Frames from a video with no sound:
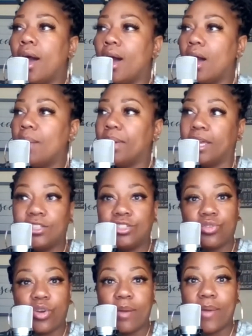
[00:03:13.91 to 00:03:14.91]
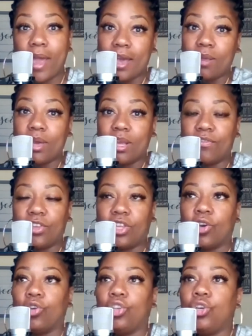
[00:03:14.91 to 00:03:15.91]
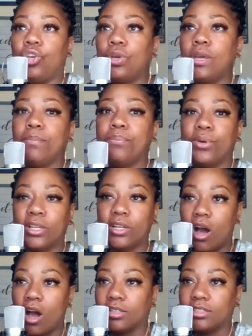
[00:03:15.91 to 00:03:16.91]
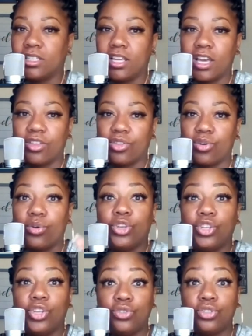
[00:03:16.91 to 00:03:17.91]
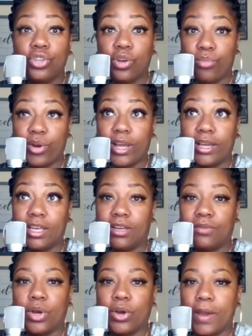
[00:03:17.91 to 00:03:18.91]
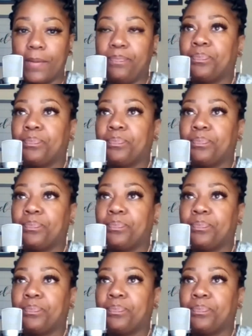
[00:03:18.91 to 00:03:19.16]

an Instagram animated video, you can pull it all together using your brand kit. Okay.